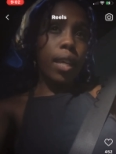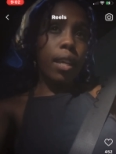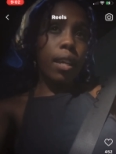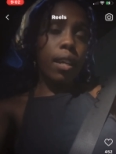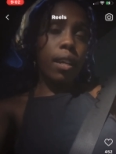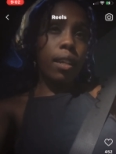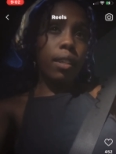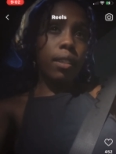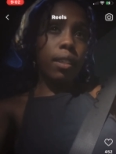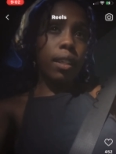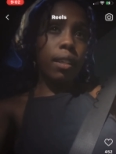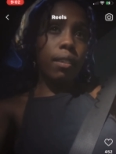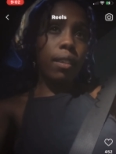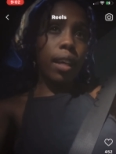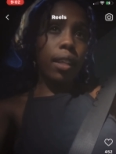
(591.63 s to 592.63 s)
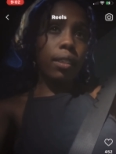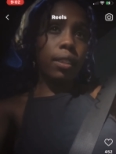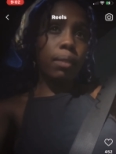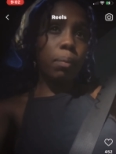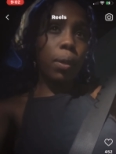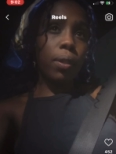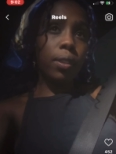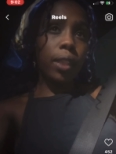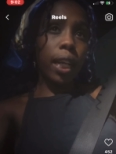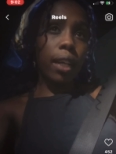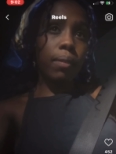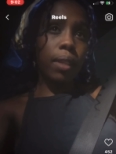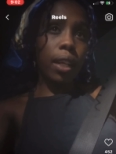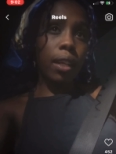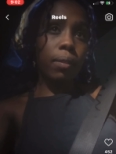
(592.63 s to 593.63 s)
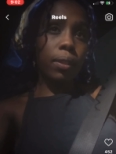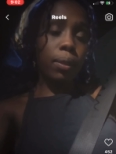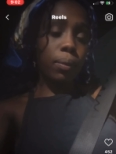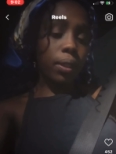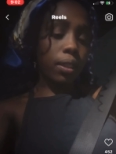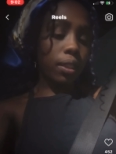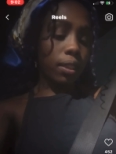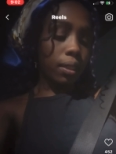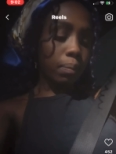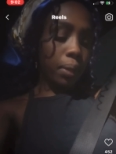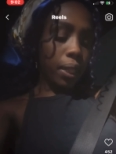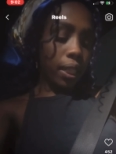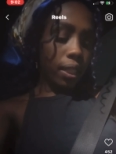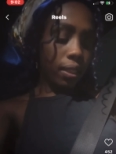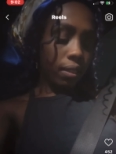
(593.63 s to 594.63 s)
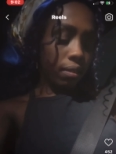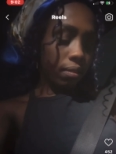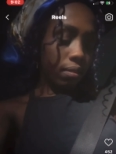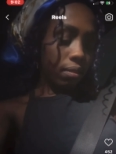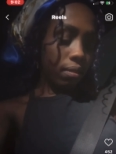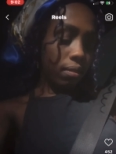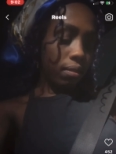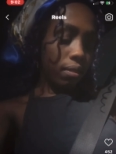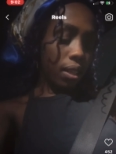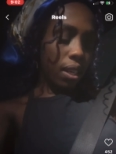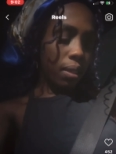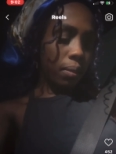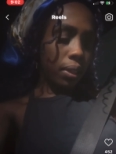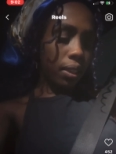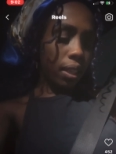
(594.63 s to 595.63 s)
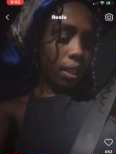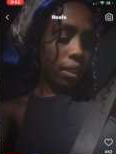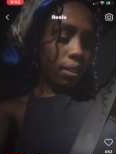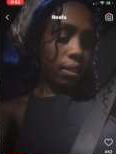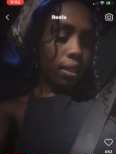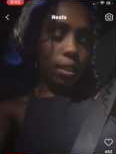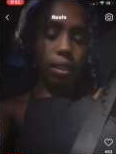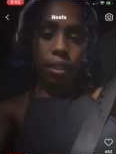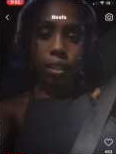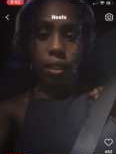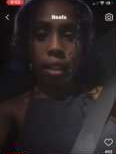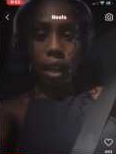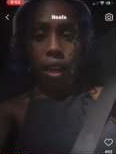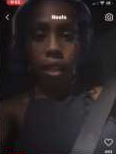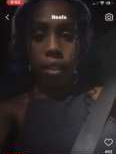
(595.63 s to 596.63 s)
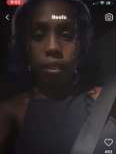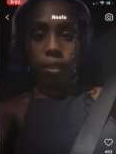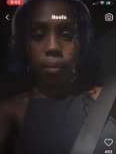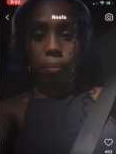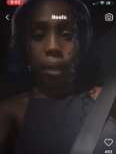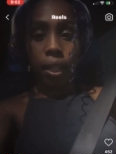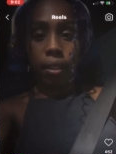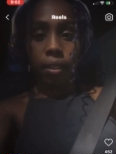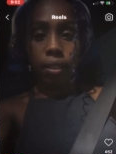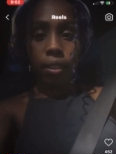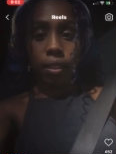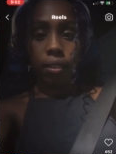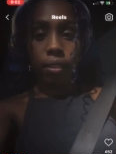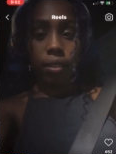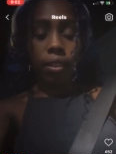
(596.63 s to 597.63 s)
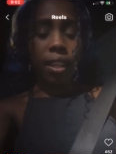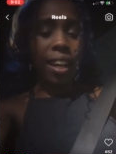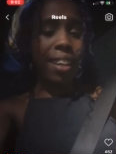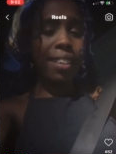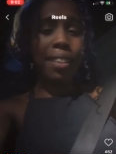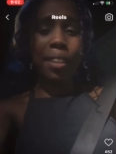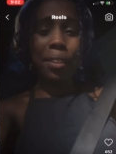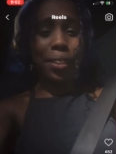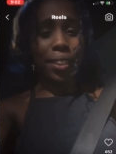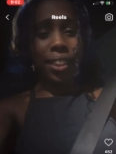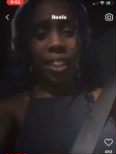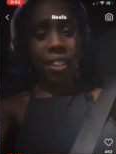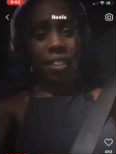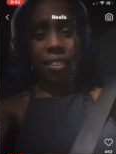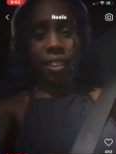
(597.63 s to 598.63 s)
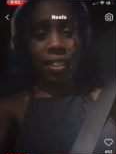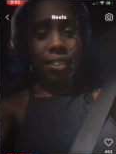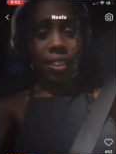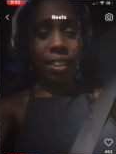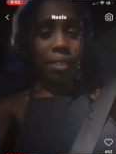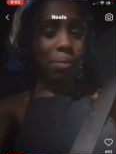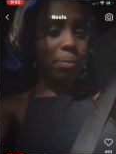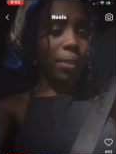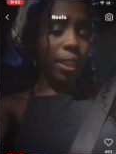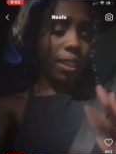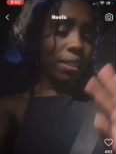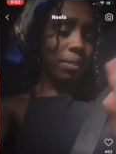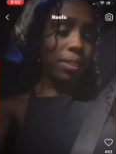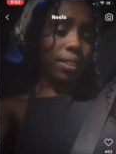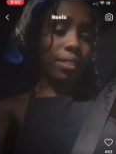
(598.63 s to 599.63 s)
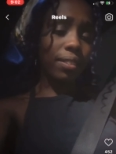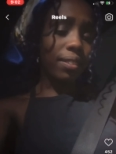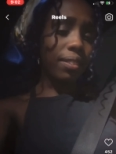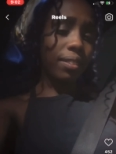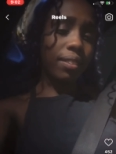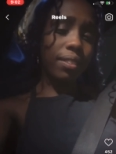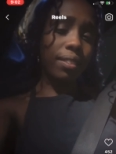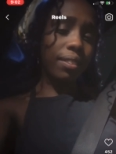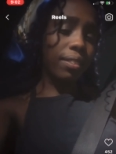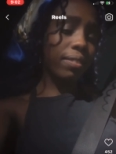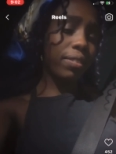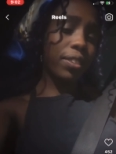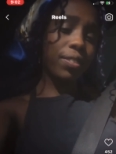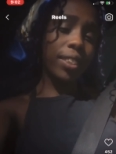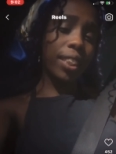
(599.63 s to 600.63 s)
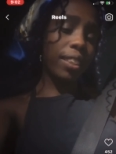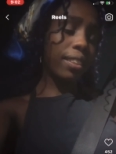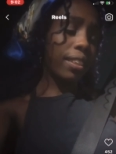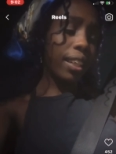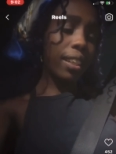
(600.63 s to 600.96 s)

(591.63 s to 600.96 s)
And in that small time that I was with this man, I was like, he hates Americans. And I didn't understand at that time. I was 15.